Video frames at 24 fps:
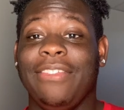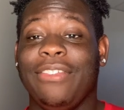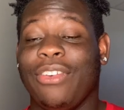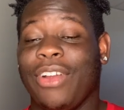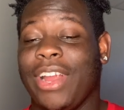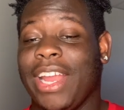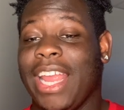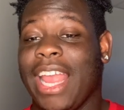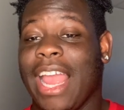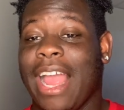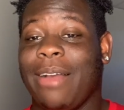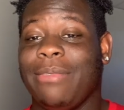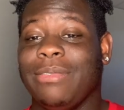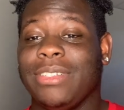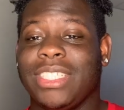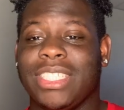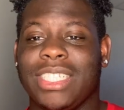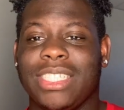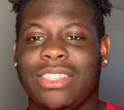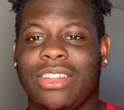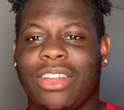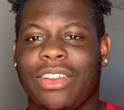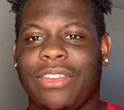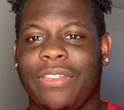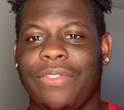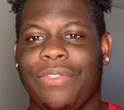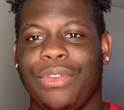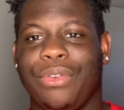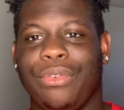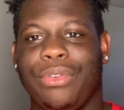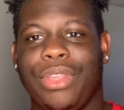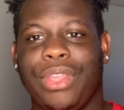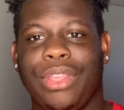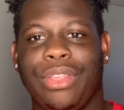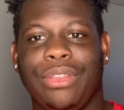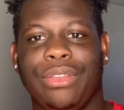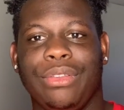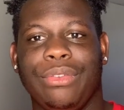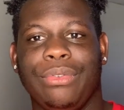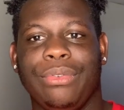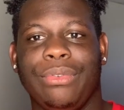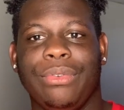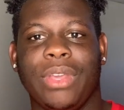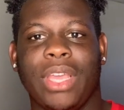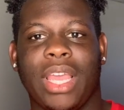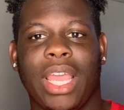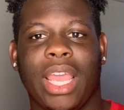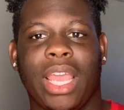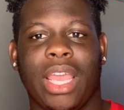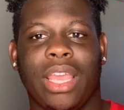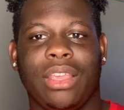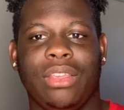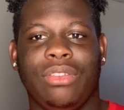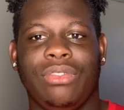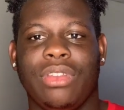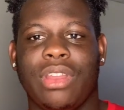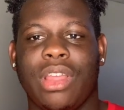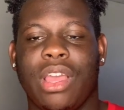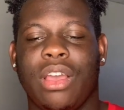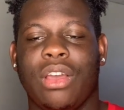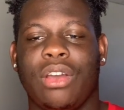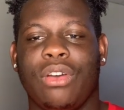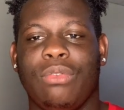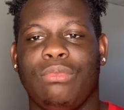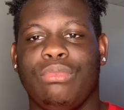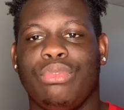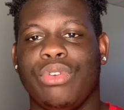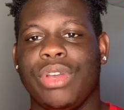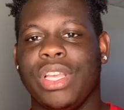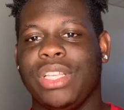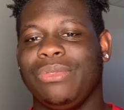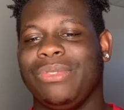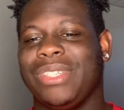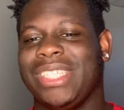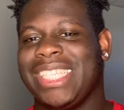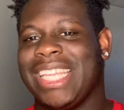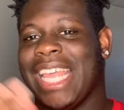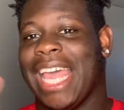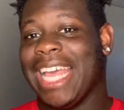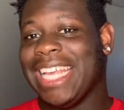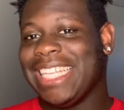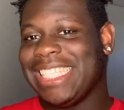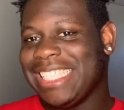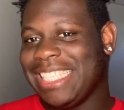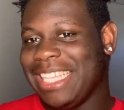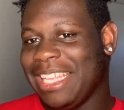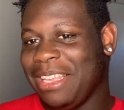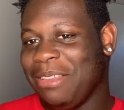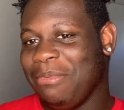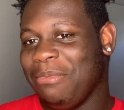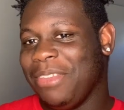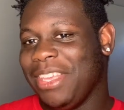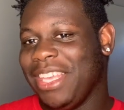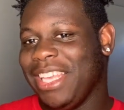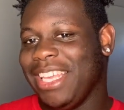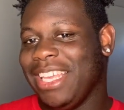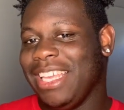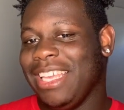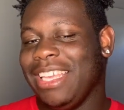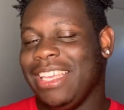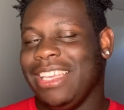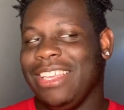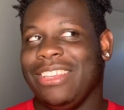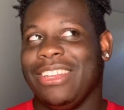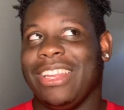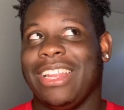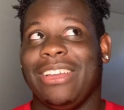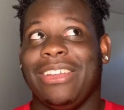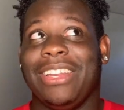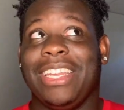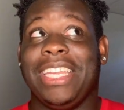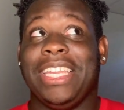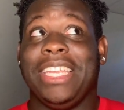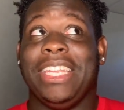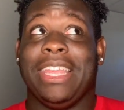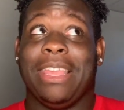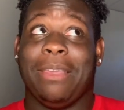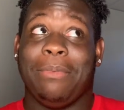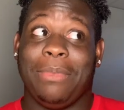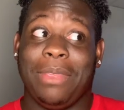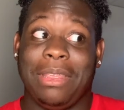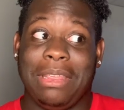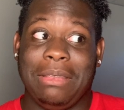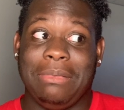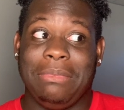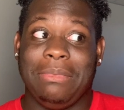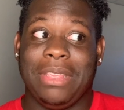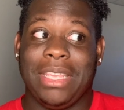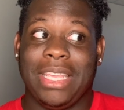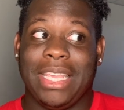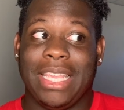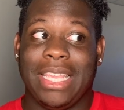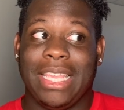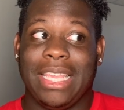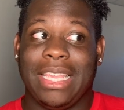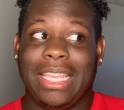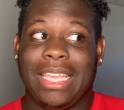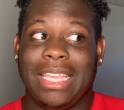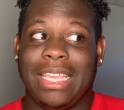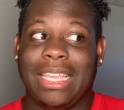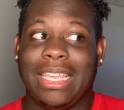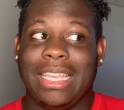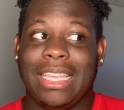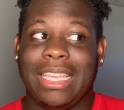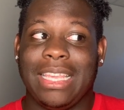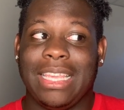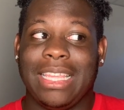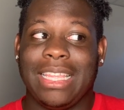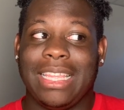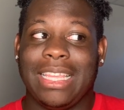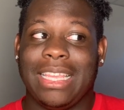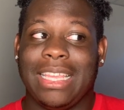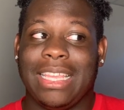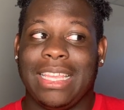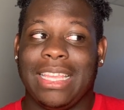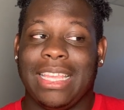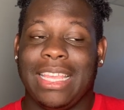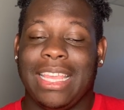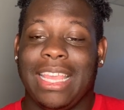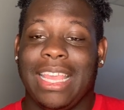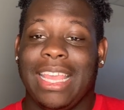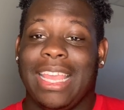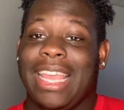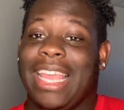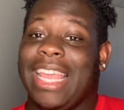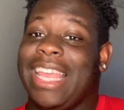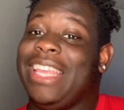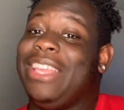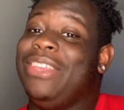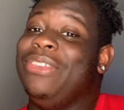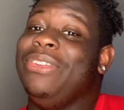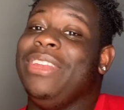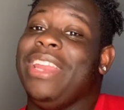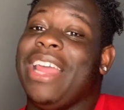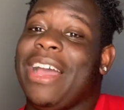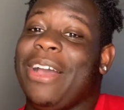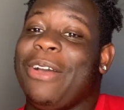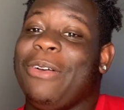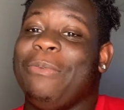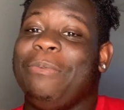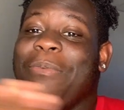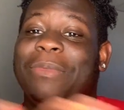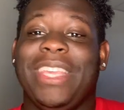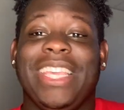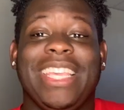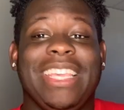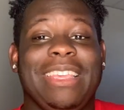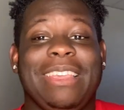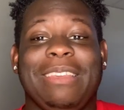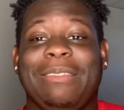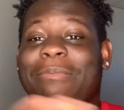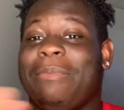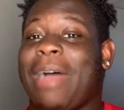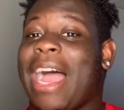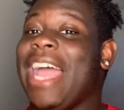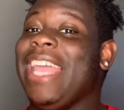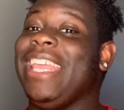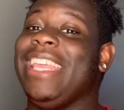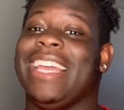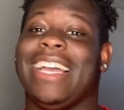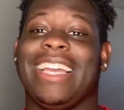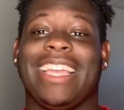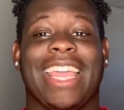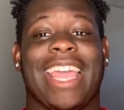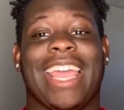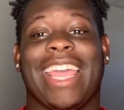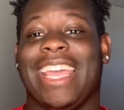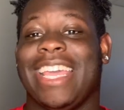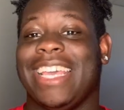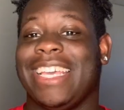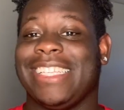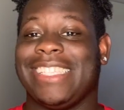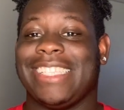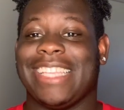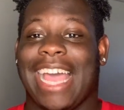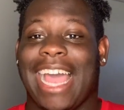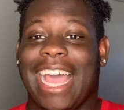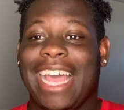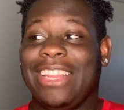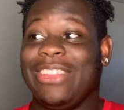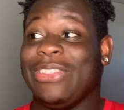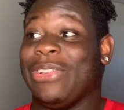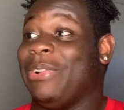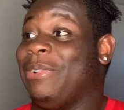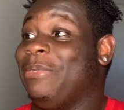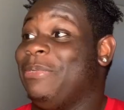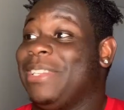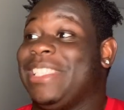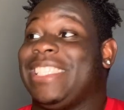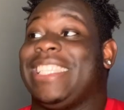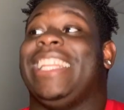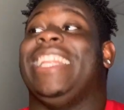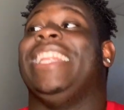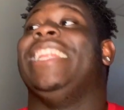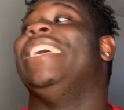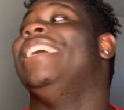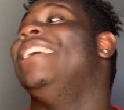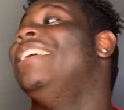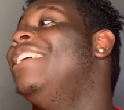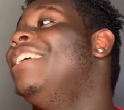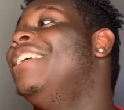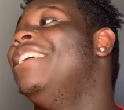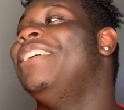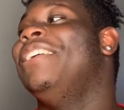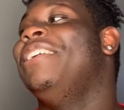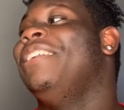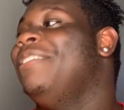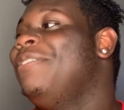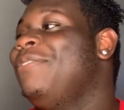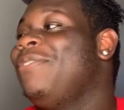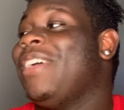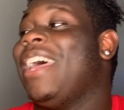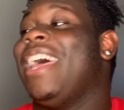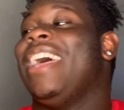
grade, I was just starting to feel cute and, boys were texting me, DMing me. And me, my young ass, I thought it was love.